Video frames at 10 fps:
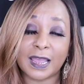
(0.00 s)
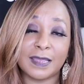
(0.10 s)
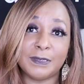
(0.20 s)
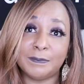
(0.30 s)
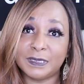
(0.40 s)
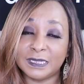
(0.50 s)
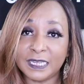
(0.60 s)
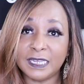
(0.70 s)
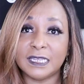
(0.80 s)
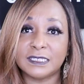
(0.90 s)
I mean,
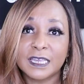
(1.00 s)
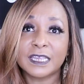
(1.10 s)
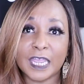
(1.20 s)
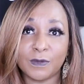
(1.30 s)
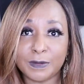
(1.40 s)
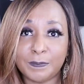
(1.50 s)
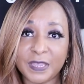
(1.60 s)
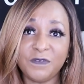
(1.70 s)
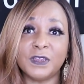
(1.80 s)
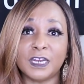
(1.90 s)
please, can we
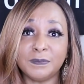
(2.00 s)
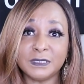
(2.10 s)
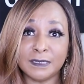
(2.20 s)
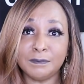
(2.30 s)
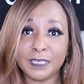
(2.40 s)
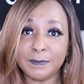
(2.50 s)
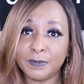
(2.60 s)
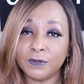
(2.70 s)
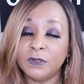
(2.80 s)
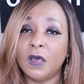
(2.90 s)
beef it up, some
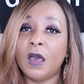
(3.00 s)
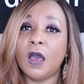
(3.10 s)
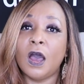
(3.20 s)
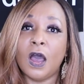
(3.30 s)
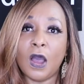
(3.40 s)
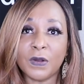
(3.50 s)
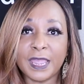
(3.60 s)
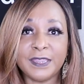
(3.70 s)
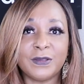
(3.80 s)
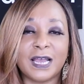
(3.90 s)
people?
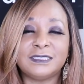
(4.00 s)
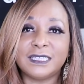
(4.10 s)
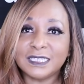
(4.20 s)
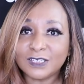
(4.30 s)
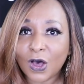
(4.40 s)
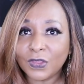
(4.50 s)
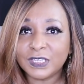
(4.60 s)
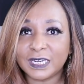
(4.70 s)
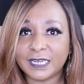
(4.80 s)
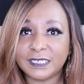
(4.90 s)
Okay, you guys, that's all
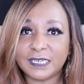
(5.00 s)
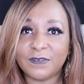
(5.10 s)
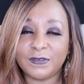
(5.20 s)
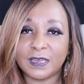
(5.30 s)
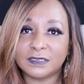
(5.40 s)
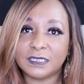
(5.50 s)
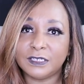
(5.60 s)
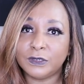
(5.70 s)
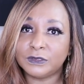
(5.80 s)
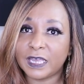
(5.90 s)
the 90 Day Fiance
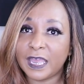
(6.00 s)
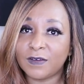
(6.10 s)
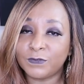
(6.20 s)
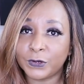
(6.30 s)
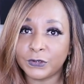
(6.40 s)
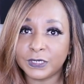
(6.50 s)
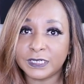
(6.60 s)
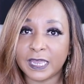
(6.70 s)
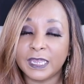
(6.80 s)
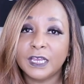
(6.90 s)
news I have for you
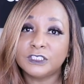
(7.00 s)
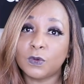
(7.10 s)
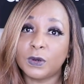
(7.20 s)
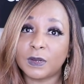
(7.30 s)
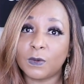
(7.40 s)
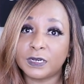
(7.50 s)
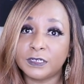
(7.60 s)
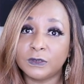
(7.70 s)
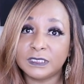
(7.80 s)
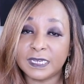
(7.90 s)
today. So what I want to
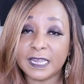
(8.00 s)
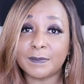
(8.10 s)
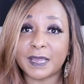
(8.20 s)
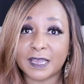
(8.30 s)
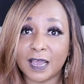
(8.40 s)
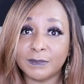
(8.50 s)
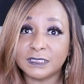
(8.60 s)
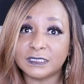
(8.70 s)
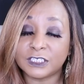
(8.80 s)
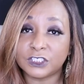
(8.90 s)
know today in my
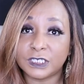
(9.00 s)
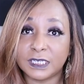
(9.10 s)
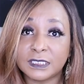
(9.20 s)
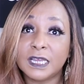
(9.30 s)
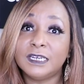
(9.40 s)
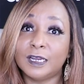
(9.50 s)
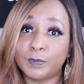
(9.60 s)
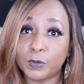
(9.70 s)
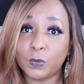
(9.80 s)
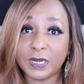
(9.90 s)
comments section is,
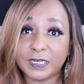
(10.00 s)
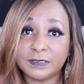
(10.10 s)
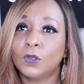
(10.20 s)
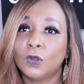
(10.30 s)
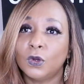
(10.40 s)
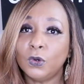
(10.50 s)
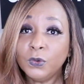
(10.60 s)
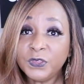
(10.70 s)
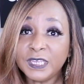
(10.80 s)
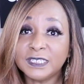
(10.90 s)
number one, who
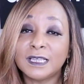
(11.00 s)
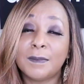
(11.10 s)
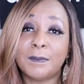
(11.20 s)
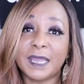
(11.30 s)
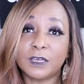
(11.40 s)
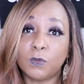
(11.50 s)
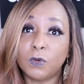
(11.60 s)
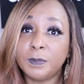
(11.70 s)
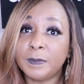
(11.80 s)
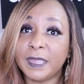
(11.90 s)
thinks Michael
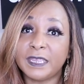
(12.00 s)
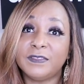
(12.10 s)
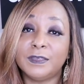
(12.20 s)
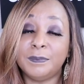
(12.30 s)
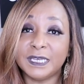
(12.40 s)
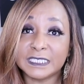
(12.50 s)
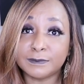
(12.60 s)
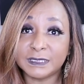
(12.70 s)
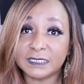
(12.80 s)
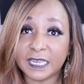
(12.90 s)
will be making the biggest
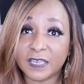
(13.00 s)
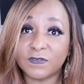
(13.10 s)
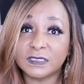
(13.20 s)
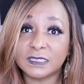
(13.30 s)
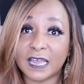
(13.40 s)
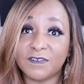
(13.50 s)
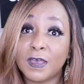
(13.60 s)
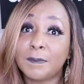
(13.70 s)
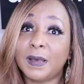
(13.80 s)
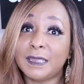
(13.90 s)
mistake of his life
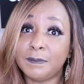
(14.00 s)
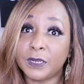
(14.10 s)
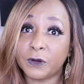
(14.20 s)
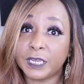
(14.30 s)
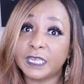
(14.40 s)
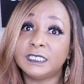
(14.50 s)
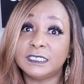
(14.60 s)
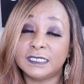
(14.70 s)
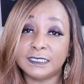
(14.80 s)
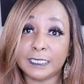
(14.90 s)
by marrying
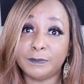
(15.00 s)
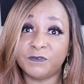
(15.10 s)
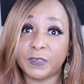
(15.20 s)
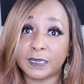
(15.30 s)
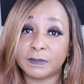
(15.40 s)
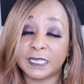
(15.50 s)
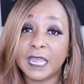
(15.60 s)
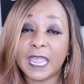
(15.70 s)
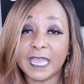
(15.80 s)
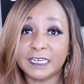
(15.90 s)
into the Deem family?
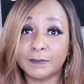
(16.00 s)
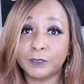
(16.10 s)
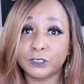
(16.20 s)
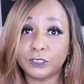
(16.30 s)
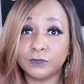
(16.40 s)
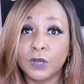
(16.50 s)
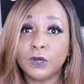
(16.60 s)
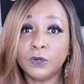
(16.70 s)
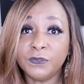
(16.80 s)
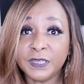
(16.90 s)
And number two,
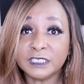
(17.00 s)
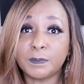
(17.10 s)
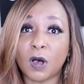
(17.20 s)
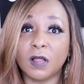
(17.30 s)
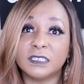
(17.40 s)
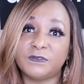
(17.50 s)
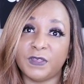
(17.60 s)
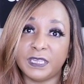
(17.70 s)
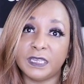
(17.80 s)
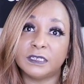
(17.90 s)
who thinks Paul is
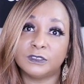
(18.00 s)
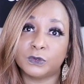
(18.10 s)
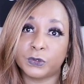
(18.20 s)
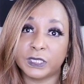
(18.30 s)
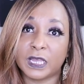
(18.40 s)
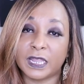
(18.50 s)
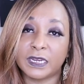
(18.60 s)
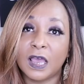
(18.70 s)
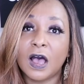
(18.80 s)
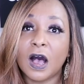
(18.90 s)
faking a storyline?
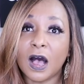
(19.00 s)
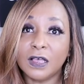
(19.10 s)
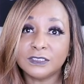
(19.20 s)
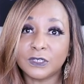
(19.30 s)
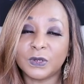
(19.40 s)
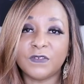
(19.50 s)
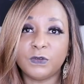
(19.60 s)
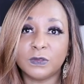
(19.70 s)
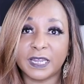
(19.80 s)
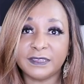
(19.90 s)
Also, if
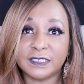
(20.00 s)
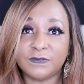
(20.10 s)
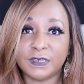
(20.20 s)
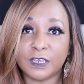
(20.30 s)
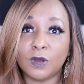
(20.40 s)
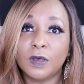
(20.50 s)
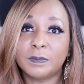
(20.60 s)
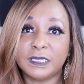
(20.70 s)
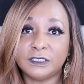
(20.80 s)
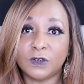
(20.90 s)
you like this video,
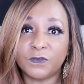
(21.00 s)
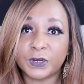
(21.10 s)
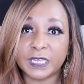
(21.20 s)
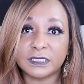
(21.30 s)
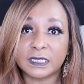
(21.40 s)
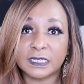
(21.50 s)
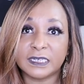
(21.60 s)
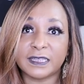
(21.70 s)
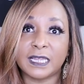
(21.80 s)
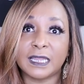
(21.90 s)
please don't forget to
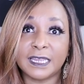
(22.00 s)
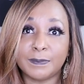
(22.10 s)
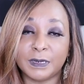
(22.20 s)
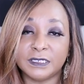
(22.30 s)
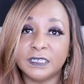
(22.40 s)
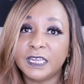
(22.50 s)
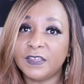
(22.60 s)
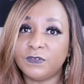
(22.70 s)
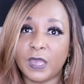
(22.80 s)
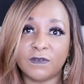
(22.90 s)
click that like button.
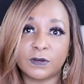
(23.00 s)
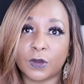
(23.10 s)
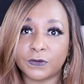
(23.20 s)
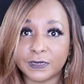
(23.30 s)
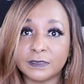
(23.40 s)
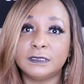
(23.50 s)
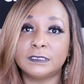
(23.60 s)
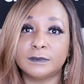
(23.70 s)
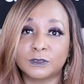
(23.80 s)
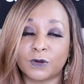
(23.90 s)
If you haven't already
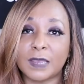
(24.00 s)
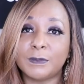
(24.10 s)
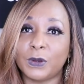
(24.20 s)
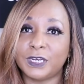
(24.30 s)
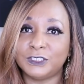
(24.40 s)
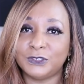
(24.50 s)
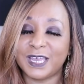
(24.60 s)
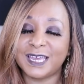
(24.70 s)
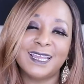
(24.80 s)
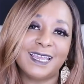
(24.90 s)
subscribed, go ahead and do
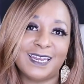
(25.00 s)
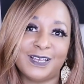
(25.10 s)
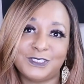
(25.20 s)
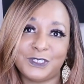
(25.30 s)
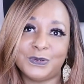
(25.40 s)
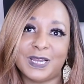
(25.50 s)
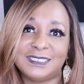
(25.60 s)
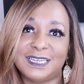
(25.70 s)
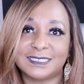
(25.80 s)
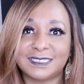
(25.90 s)
that. And I'll see you
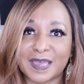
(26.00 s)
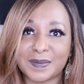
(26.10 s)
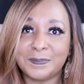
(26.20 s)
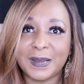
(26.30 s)
guys next time.